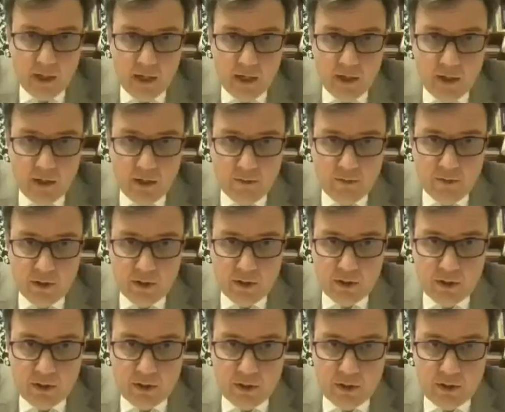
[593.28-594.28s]
energy
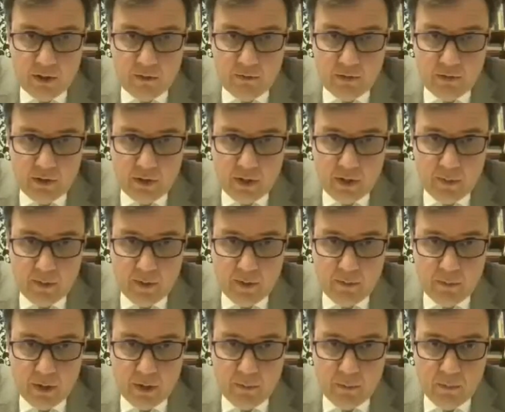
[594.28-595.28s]
efficiency is obviously going to be a
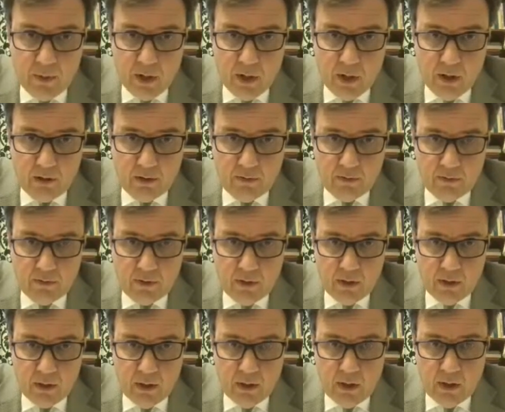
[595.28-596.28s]
big part of
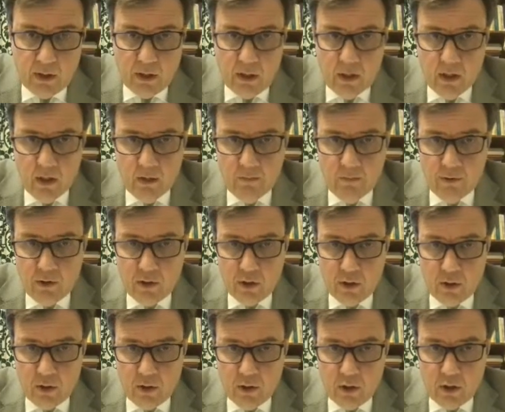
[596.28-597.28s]
the
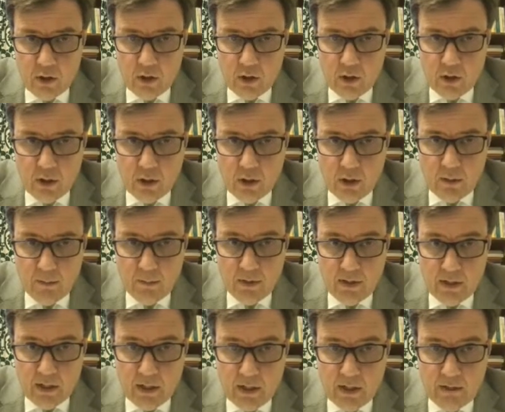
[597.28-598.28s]
solution,
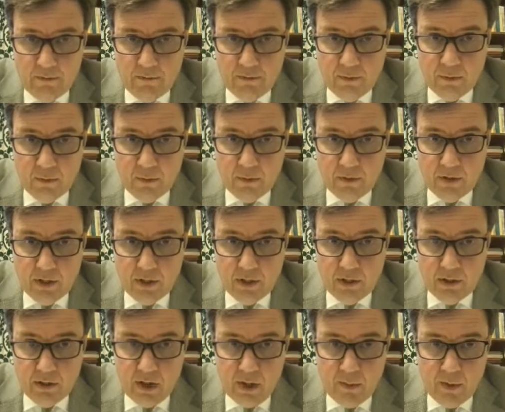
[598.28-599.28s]
particularly for
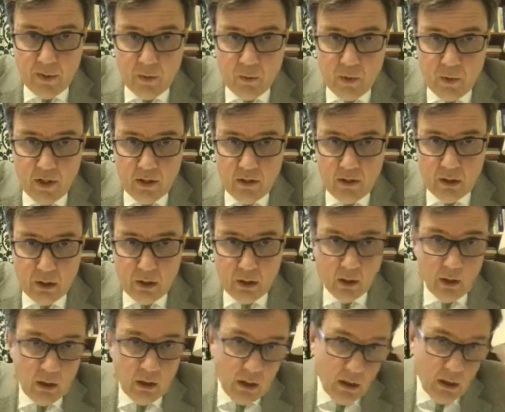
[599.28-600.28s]
this coming winter.
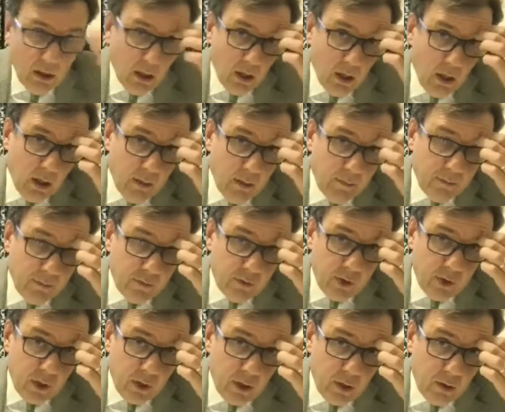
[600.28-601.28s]

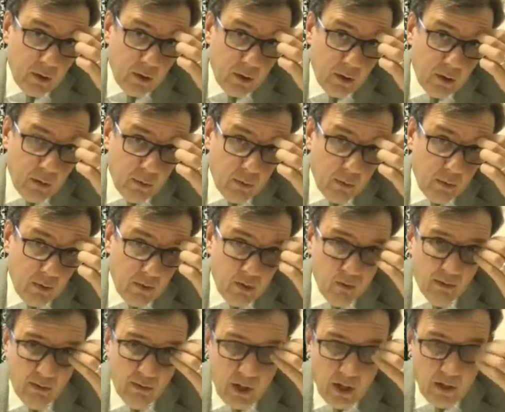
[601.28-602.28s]
So,
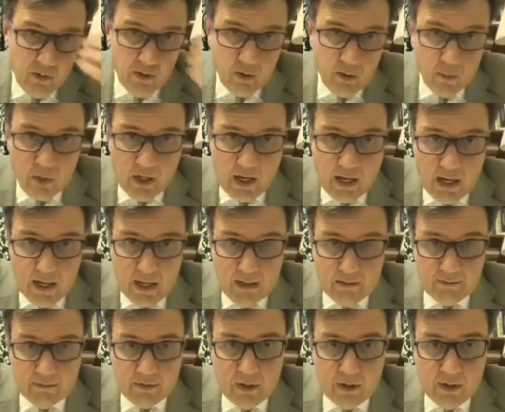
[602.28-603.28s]
you'll know that we
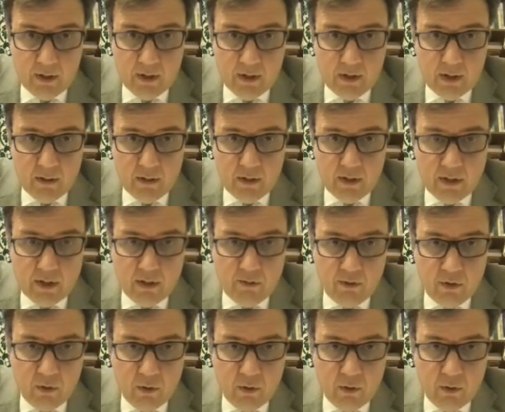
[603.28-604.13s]
have committed over the